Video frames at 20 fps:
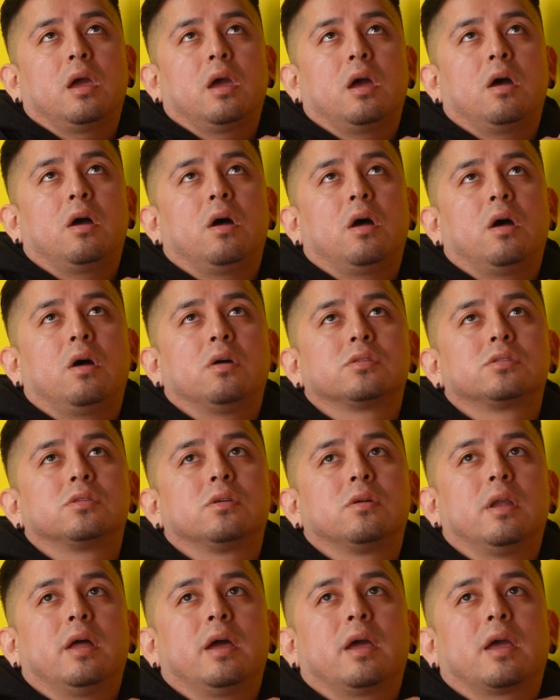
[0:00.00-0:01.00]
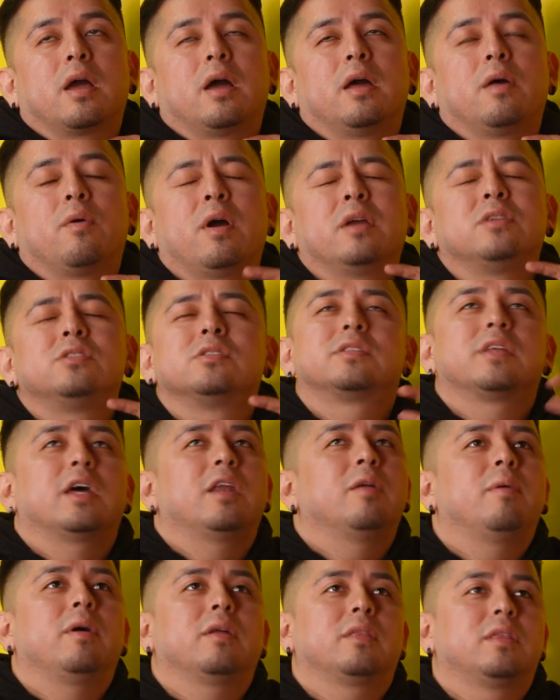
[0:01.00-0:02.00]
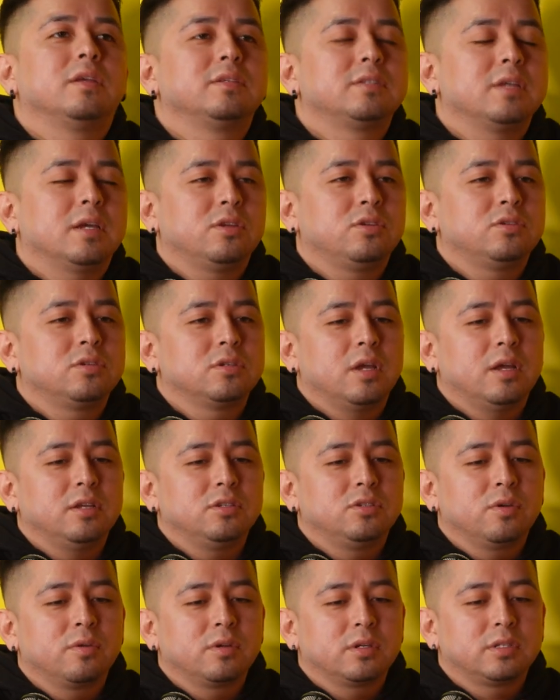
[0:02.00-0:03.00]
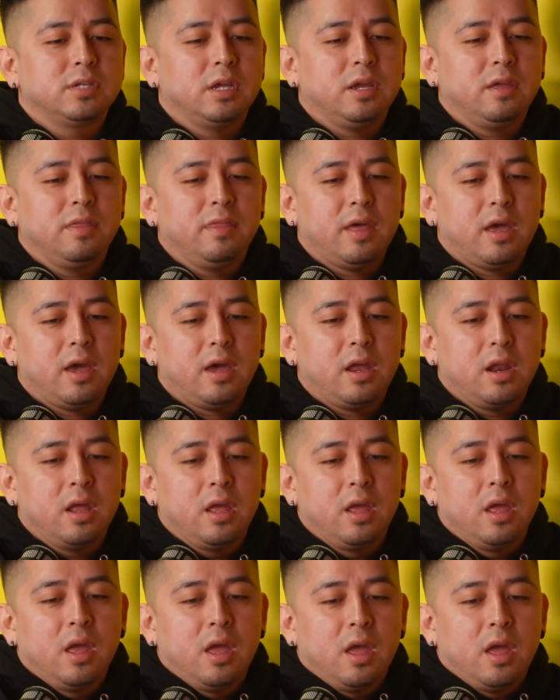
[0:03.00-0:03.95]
Also, like, I just thought about this as you were saying that